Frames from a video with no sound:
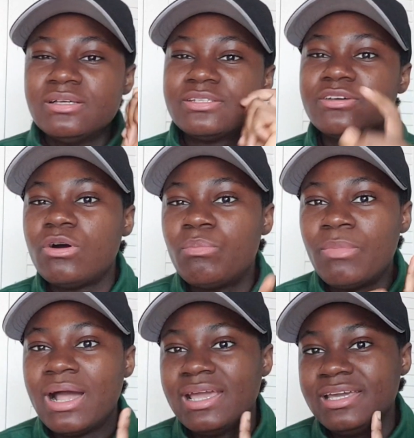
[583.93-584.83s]
so
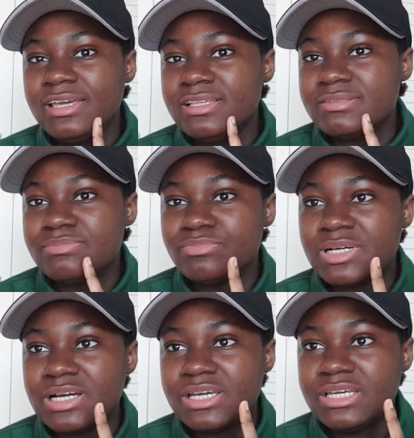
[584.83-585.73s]
my
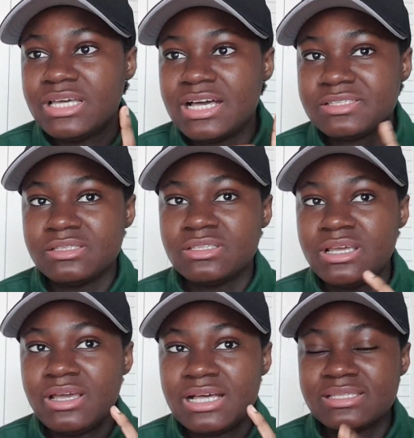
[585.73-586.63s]
my as
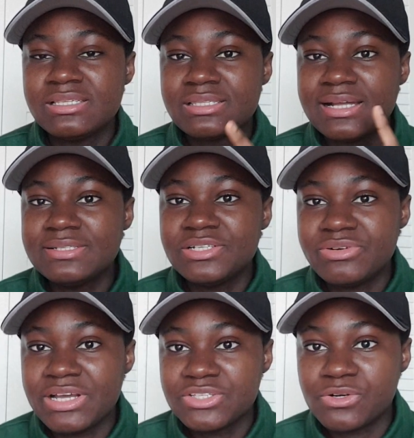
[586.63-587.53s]
the assistant
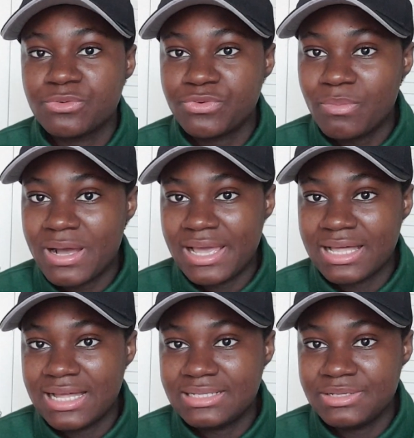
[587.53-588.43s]
director for my
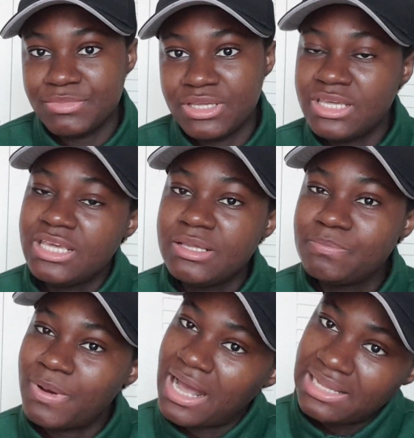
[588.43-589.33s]
academy he
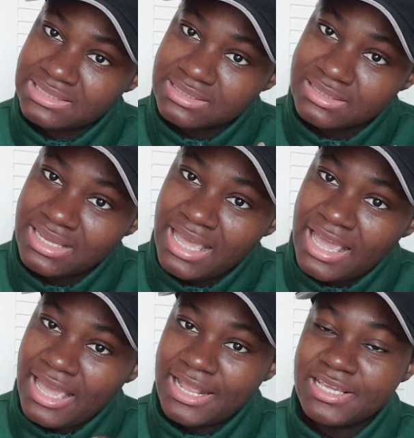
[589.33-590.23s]
passed
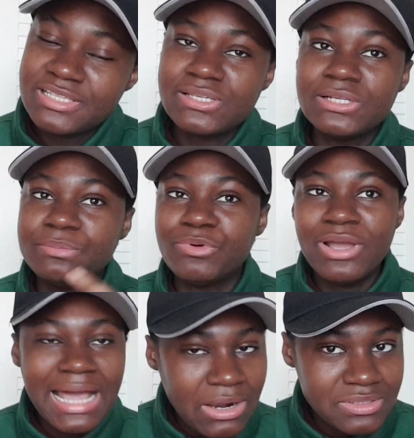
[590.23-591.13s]
and he saw the
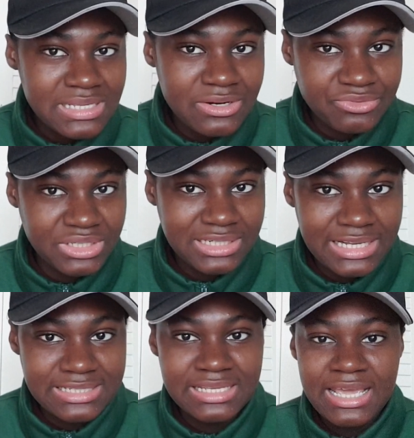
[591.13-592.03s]
boy outside of the
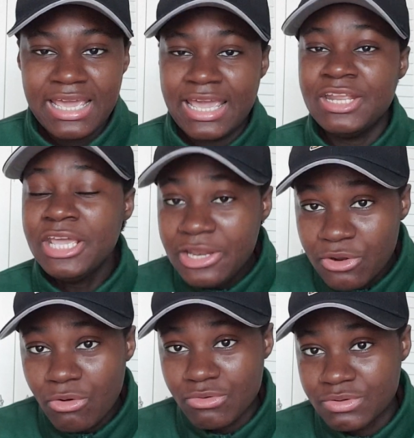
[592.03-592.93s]
class and he
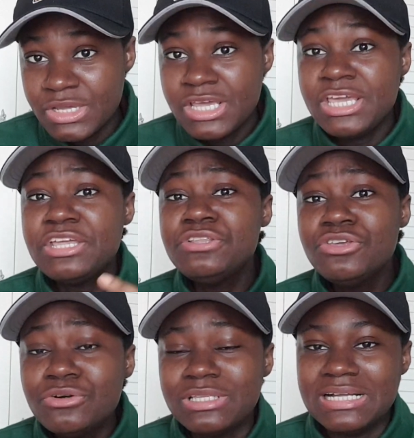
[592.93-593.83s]
know he
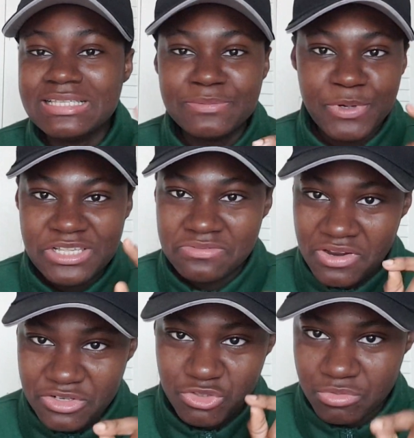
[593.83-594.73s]
knew that this boy is
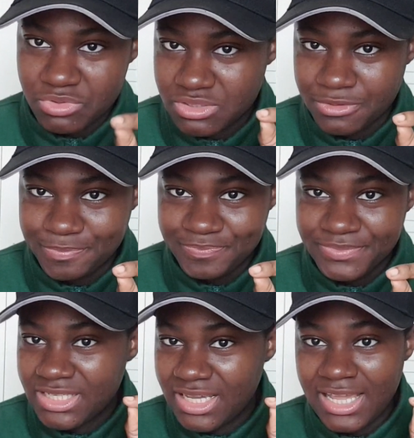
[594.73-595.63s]
very troublesome
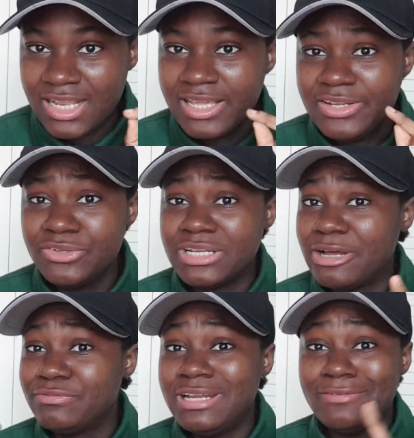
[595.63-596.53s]
and he knew that
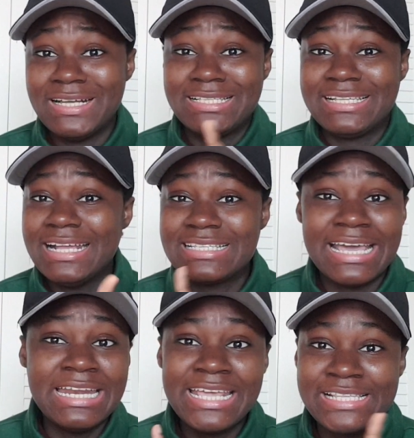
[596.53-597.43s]
I've never sent
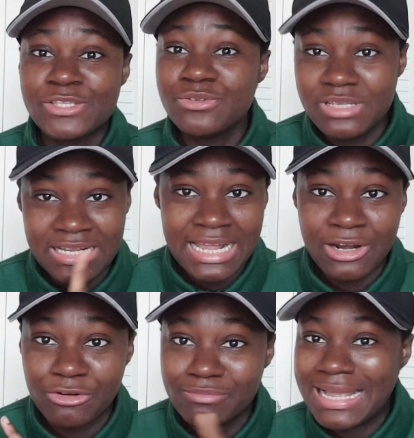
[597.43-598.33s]
any student out
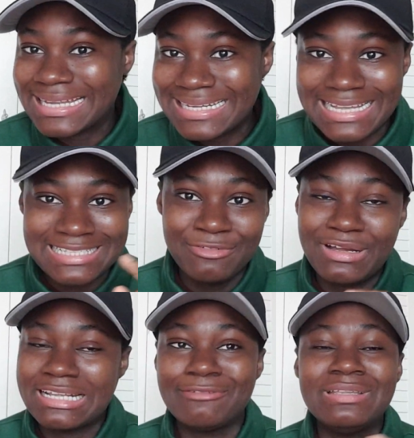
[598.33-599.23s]
of my class. In
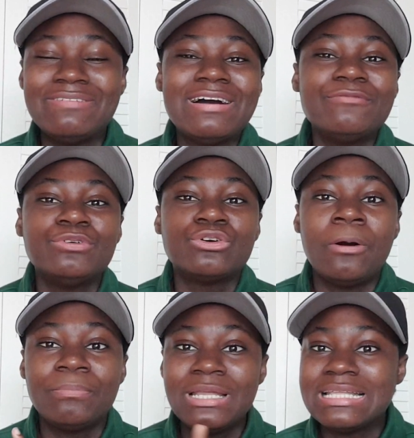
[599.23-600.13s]
fact, I've never even
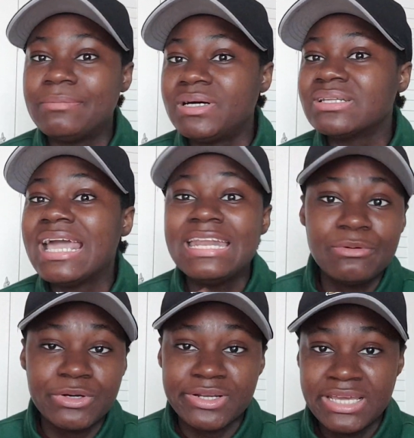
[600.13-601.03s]
complained about
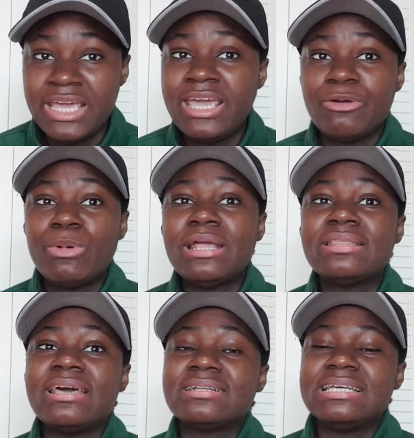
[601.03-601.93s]
anyone. When
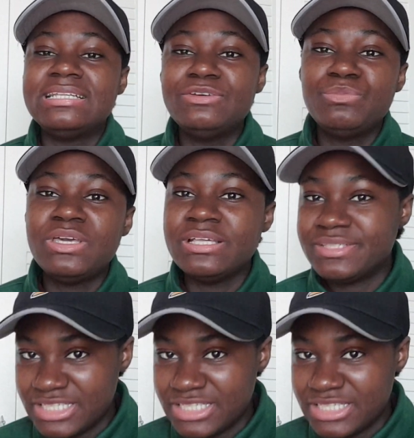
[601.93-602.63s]
they are telling me, is